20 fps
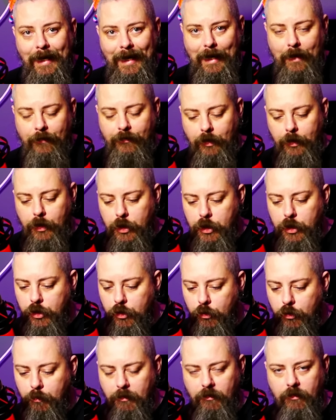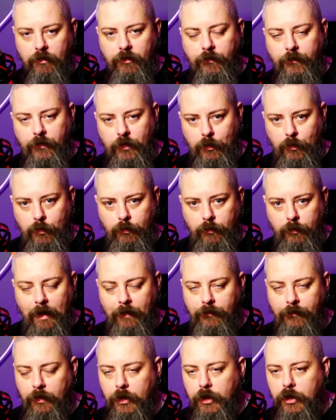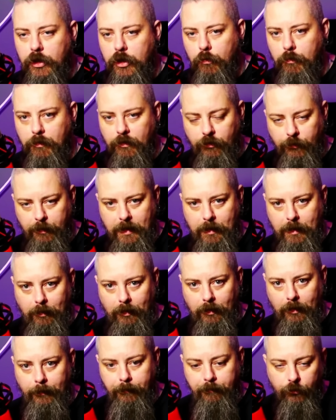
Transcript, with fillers: after numerous view after numerous people